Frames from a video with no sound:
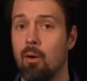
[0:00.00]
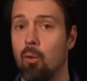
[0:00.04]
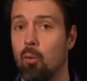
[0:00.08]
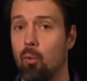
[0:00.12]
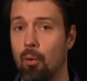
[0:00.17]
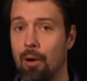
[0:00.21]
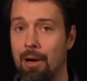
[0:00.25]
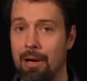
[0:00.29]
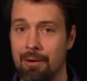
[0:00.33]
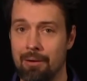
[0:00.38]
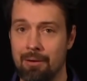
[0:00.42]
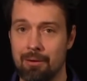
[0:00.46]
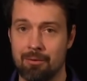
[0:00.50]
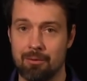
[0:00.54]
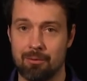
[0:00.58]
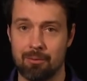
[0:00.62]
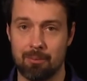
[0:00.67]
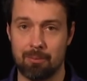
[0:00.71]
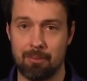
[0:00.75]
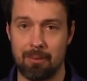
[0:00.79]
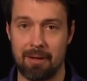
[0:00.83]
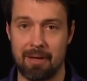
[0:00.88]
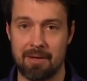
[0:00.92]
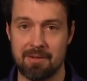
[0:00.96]
where you need
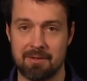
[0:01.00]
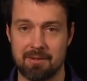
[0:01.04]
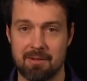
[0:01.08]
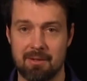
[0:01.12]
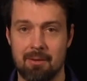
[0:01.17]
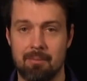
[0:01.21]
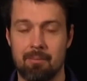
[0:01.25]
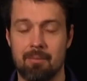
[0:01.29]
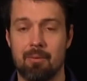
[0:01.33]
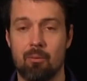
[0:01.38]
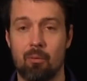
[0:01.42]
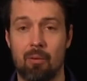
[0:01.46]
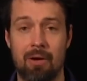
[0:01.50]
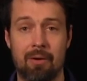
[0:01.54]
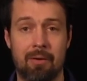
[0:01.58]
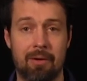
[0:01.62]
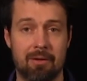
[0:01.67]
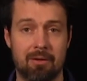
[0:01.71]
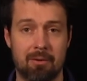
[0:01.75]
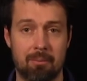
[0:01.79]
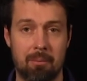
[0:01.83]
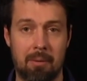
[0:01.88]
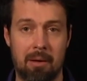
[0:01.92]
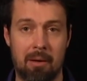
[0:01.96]
to place them, where you
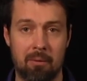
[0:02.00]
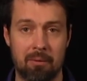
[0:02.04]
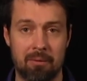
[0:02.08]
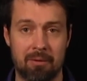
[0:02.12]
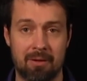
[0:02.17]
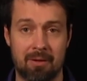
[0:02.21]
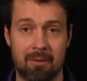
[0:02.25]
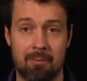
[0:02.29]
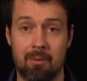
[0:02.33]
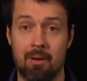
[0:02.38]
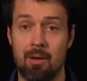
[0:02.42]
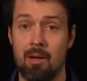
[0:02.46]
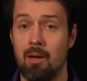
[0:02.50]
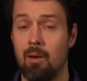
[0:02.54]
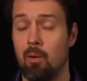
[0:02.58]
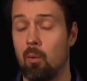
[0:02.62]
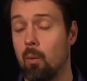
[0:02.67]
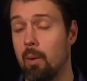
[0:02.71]
need to mount them,